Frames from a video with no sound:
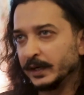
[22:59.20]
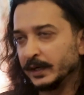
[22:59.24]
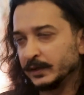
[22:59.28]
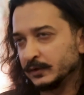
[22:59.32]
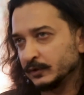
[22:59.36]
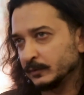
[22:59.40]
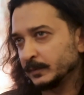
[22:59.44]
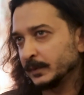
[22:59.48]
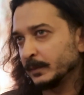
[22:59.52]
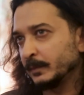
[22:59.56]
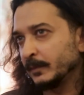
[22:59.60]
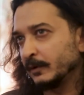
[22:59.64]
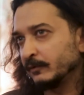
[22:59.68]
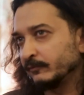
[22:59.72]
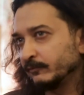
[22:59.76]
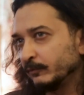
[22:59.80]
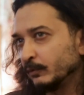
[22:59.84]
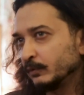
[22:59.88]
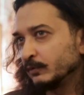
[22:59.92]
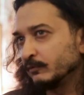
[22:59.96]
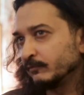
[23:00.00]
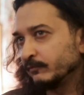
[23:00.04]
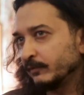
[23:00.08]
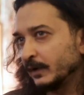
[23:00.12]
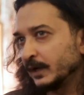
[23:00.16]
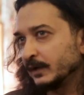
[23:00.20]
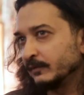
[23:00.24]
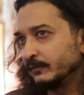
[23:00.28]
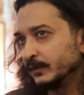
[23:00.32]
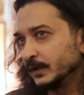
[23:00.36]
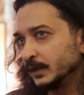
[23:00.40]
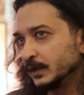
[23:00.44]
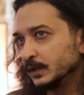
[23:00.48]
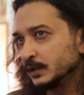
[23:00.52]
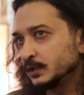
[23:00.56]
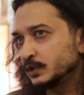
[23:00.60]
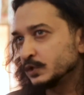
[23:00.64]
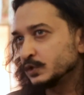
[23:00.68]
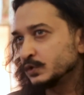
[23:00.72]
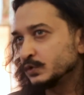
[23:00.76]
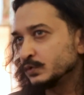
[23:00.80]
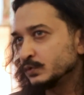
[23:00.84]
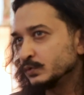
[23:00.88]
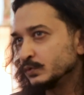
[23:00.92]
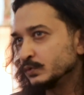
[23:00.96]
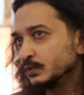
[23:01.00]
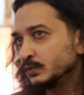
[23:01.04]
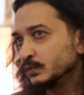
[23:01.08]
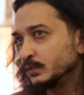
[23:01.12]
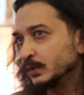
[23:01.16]
it took me about 4 to 5 years
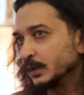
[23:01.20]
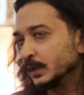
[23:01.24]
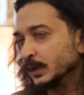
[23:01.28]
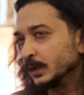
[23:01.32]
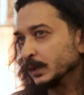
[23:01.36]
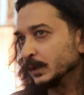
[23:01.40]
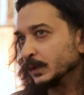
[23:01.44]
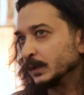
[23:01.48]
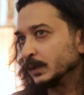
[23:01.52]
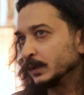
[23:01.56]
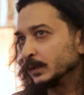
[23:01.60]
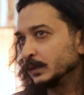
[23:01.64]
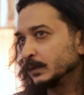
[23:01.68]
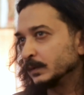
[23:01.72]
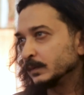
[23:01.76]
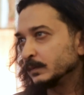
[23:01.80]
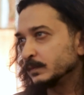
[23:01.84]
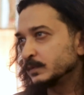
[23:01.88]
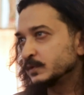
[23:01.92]
to